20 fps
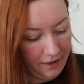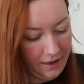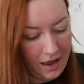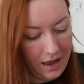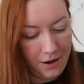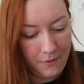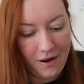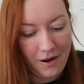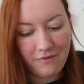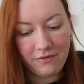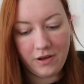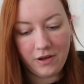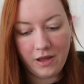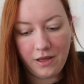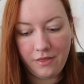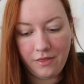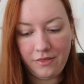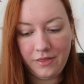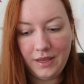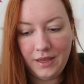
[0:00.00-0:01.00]

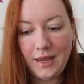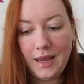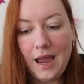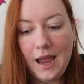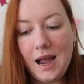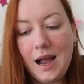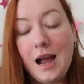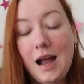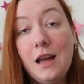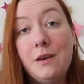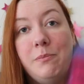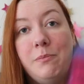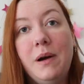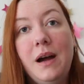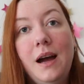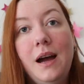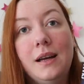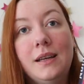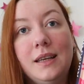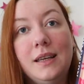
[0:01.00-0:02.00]
However, the
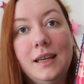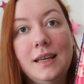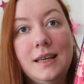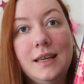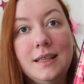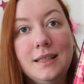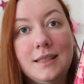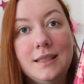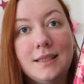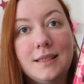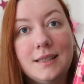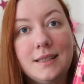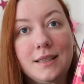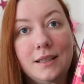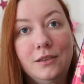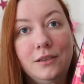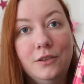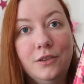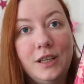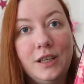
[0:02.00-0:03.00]
hardback is
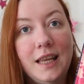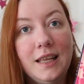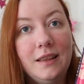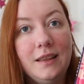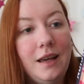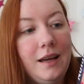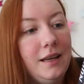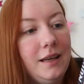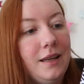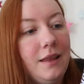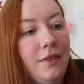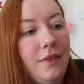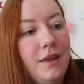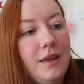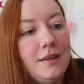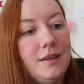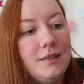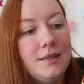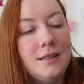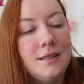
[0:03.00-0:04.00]
looking like
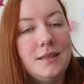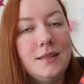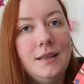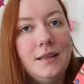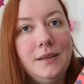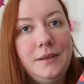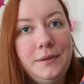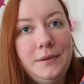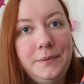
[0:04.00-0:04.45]
this.